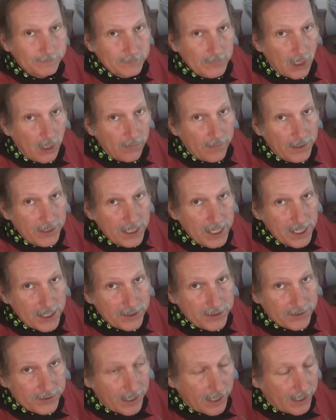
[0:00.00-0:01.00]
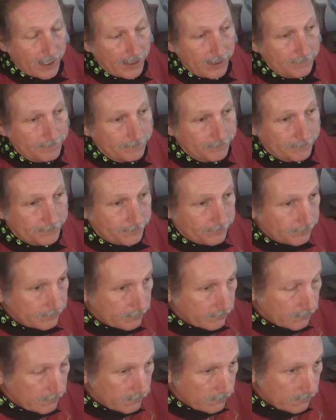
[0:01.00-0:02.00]
on the near side.
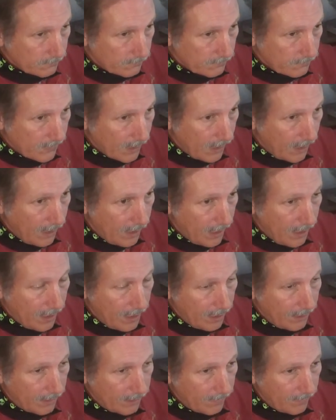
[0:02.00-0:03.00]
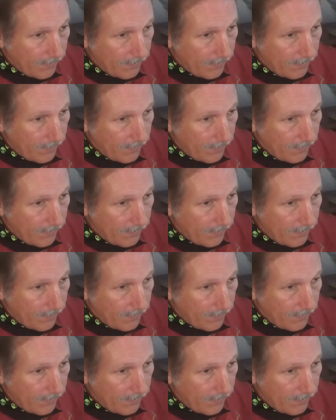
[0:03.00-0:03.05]
And